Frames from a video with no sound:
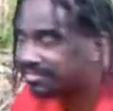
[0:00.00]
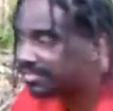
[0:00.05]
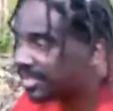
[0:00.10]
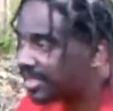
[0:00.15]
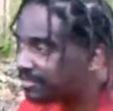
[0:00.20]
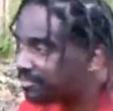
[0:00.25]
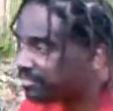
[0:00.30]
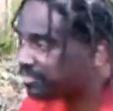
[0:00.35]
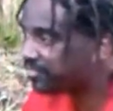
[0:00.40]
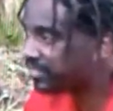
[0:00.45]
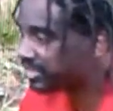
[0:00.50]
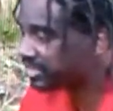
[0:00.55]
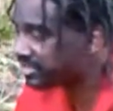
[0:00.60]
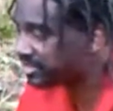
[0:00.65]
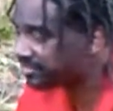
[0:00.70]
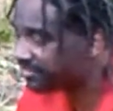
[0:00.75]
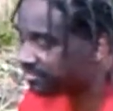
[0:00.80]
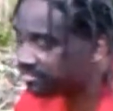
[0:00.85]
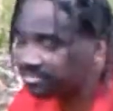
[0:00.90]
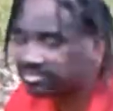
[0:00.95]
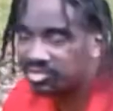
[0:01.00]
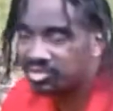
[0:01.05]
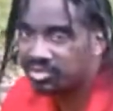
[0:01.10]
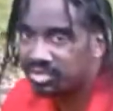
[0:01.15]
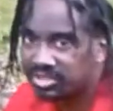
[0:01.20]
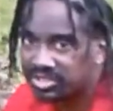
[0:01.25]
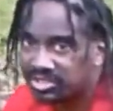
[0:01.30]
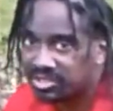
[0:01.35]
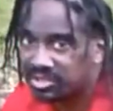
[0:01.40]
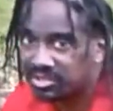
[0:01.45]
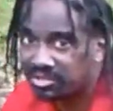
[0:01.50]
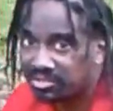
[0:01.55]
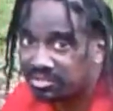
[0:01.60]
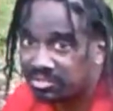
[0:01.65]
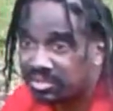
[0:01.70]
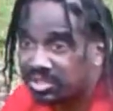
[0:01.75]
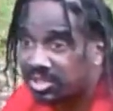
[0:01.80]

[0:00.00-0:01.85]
that prevent them from doing so.